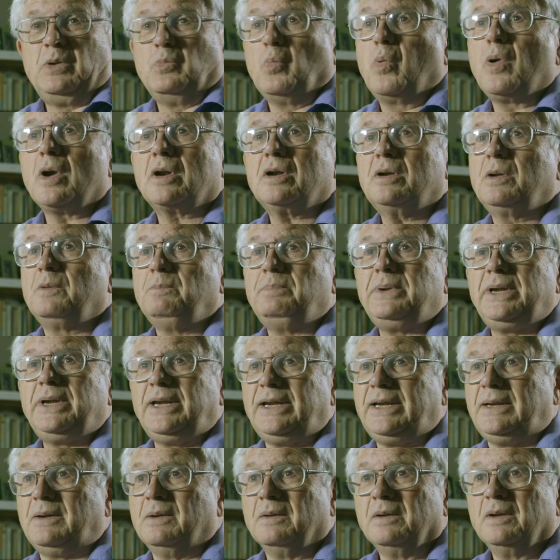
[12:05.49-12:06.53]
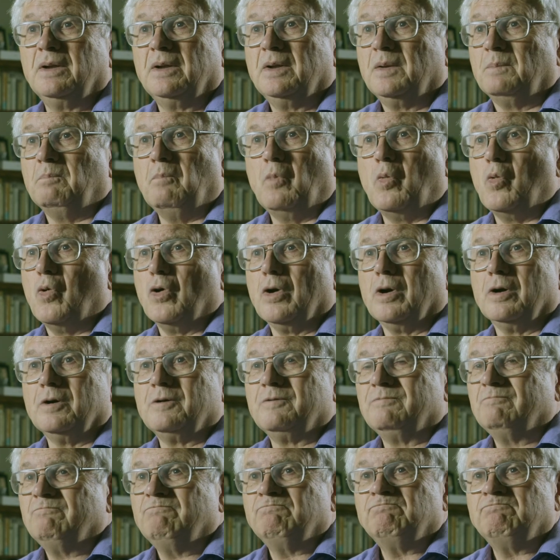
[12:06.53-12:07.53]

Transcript: What could be more